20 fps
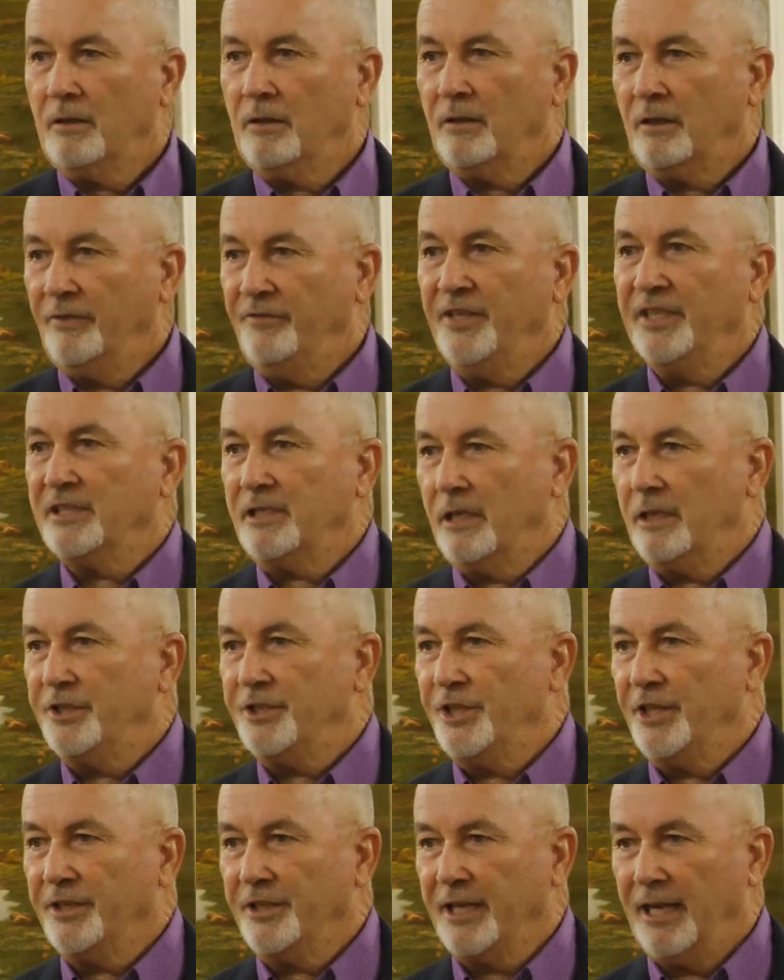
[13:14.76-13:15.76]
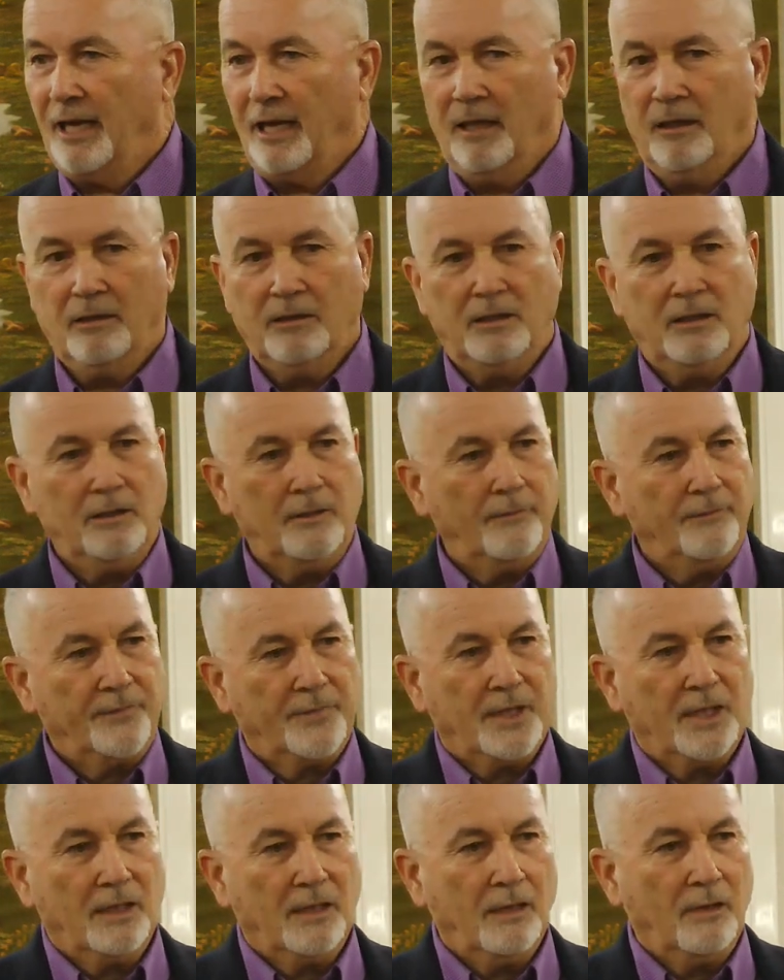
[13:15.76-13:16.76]
to visit a Gentile.
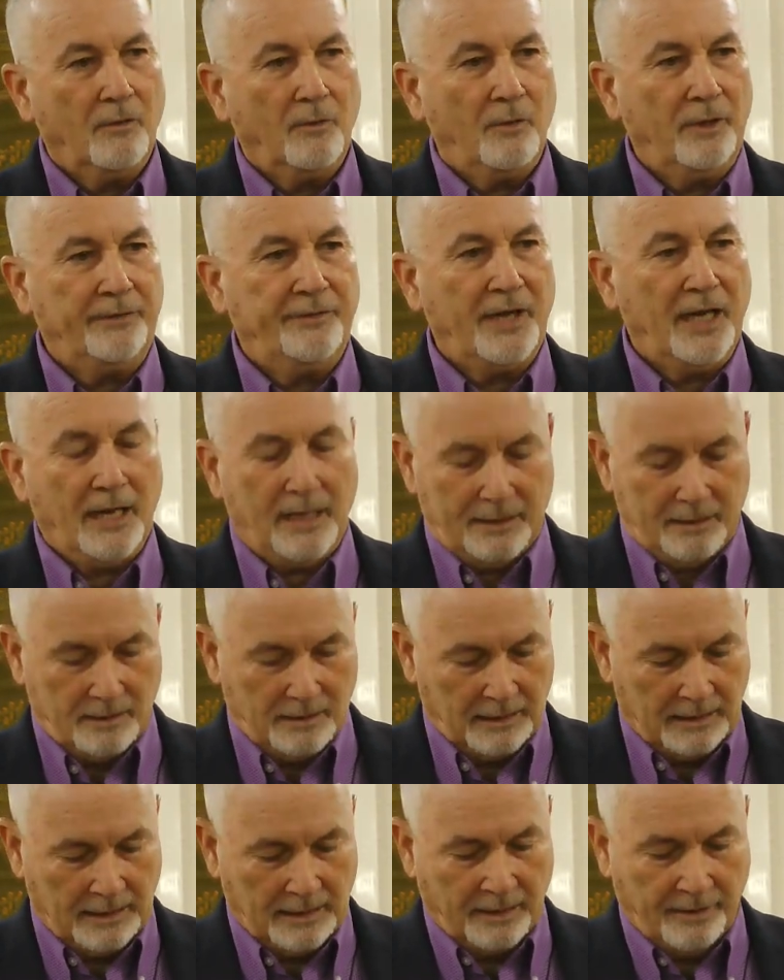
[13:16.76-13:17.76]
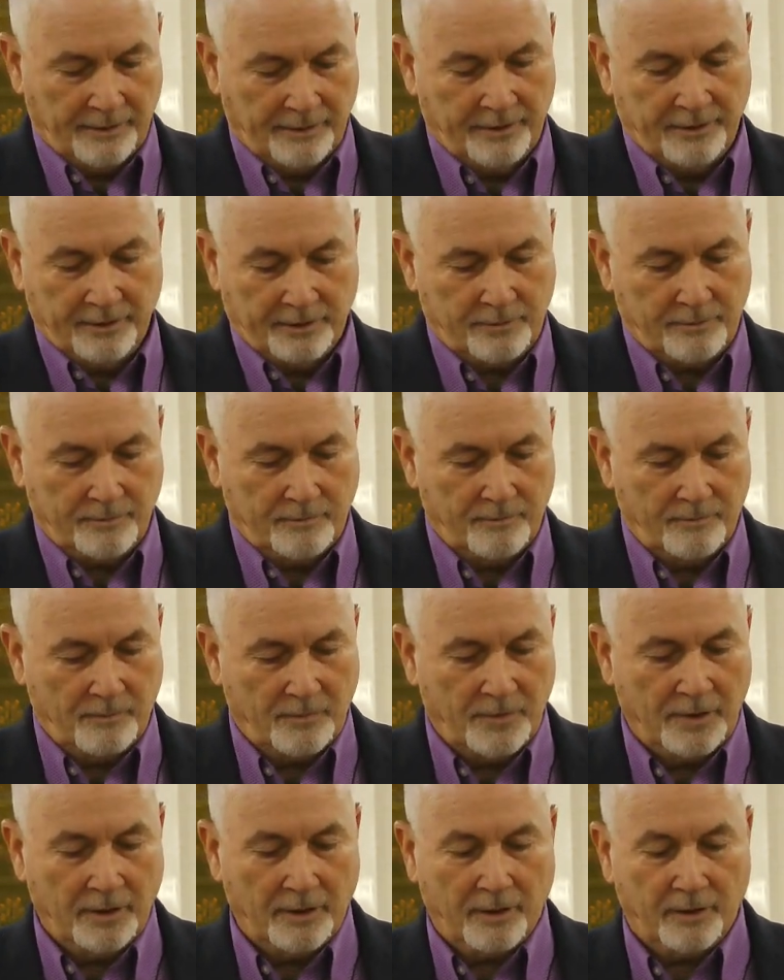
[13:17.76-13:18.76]
We've got,
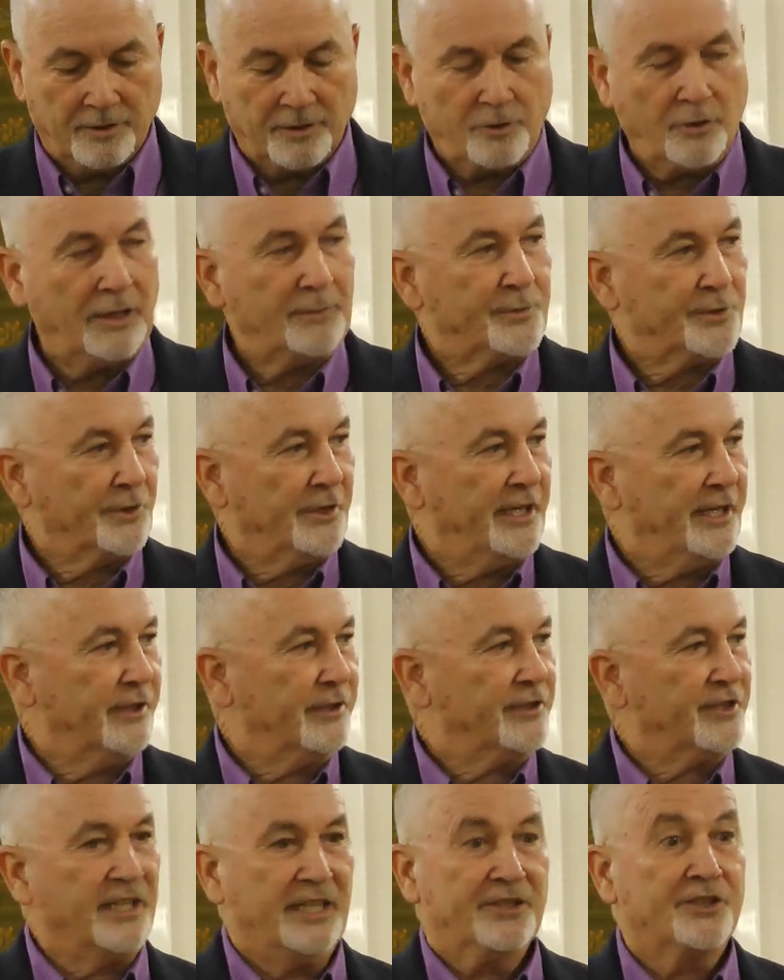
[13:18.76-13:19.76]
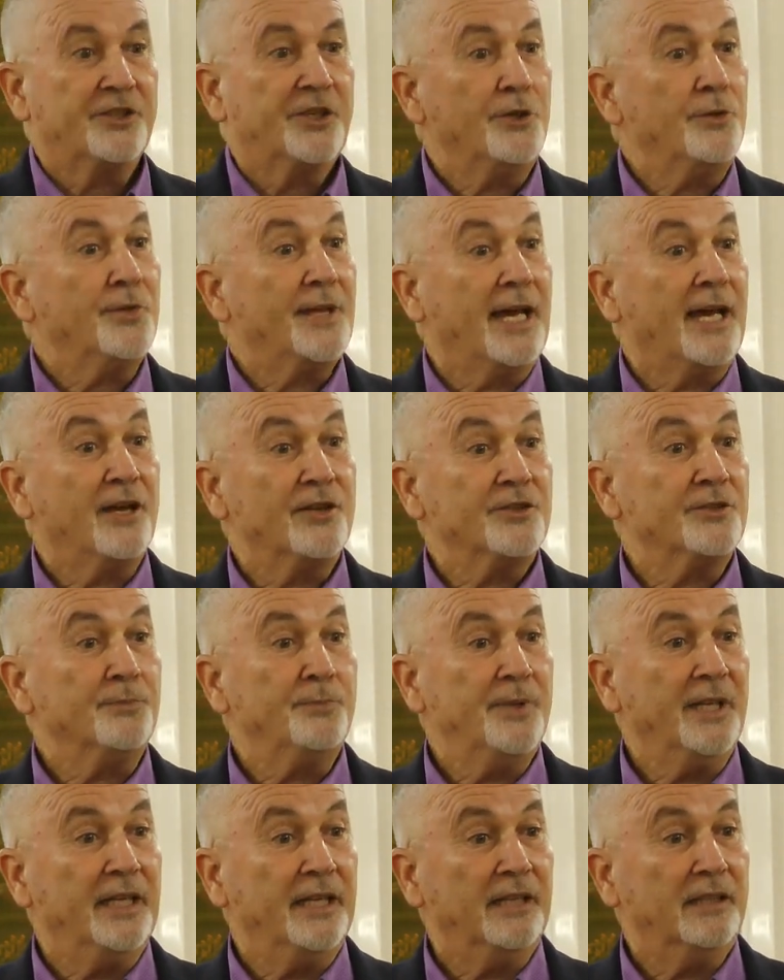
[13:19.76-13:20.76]
the scripture here says
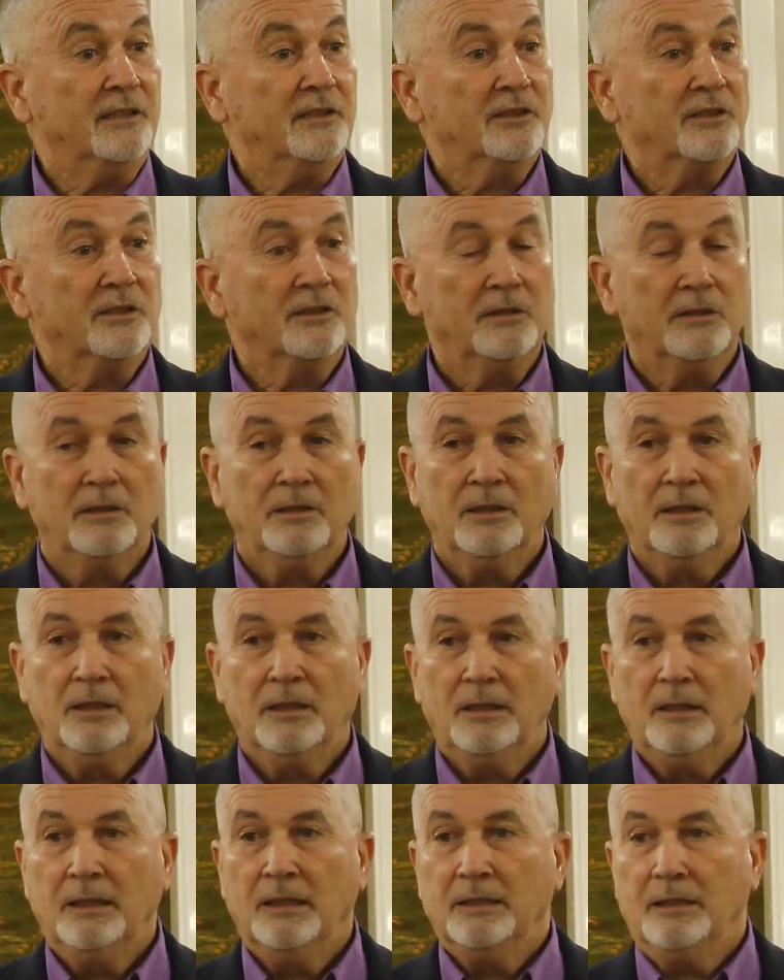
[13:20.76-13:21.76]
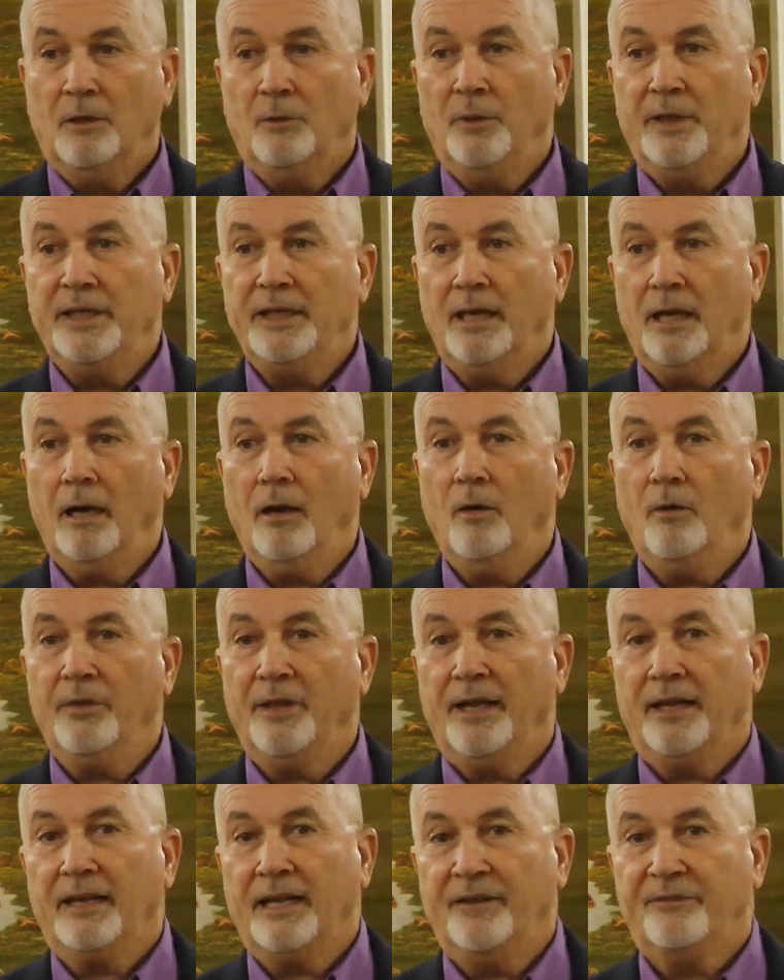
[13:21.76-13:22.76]
2,000 pigs. And we know
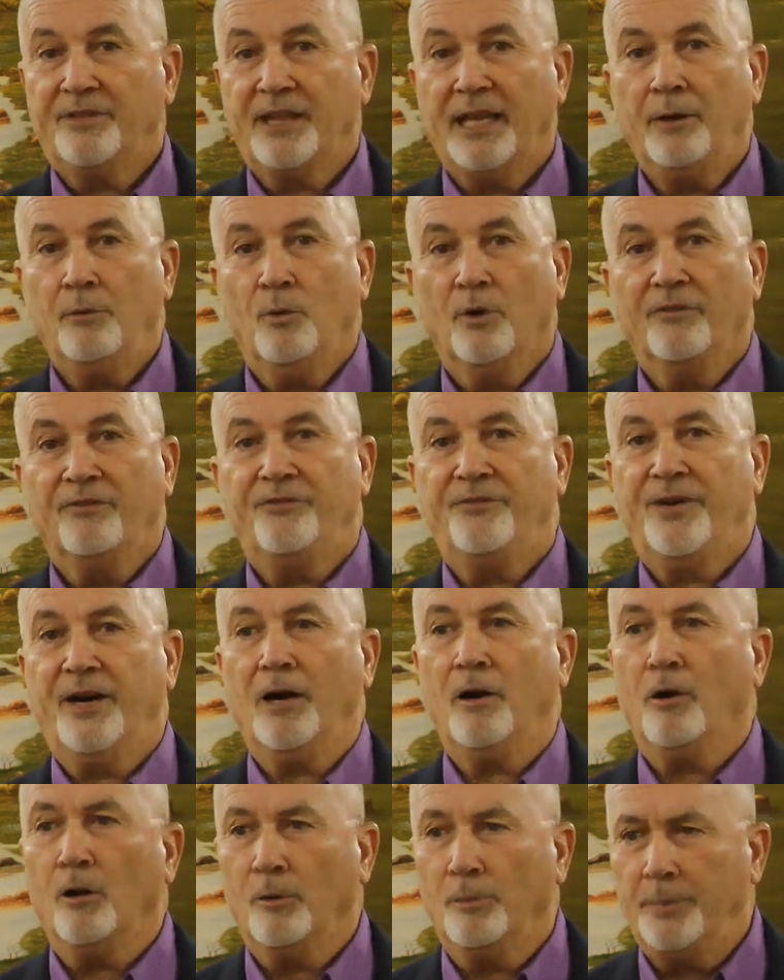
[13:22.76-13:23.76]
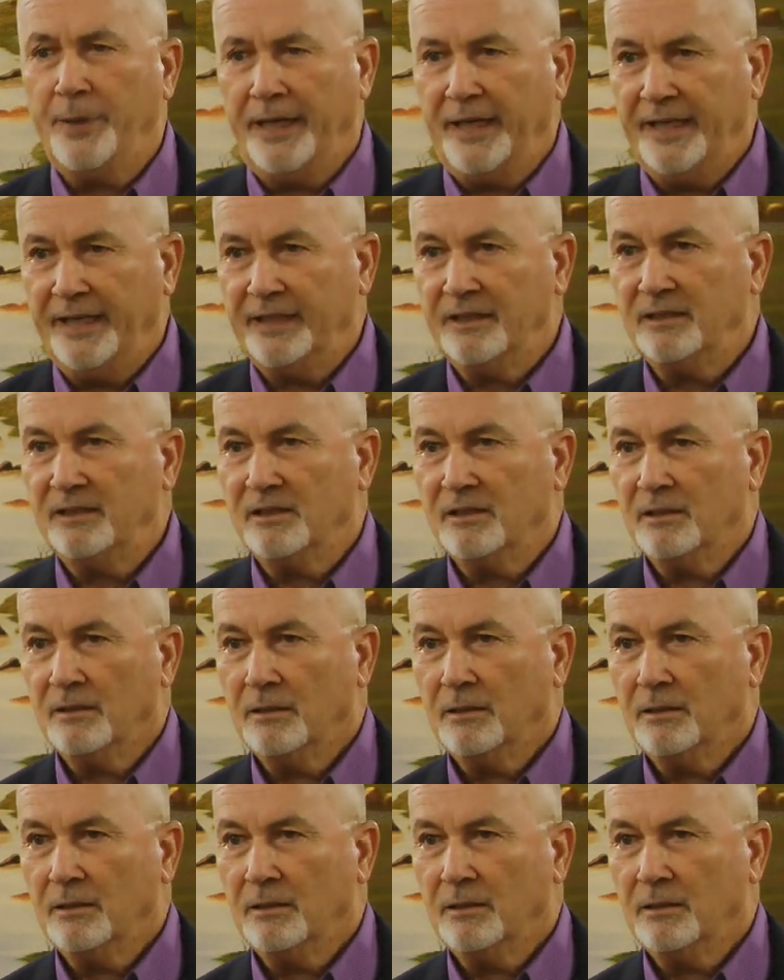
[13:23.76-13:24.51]
that if they were feral pigs,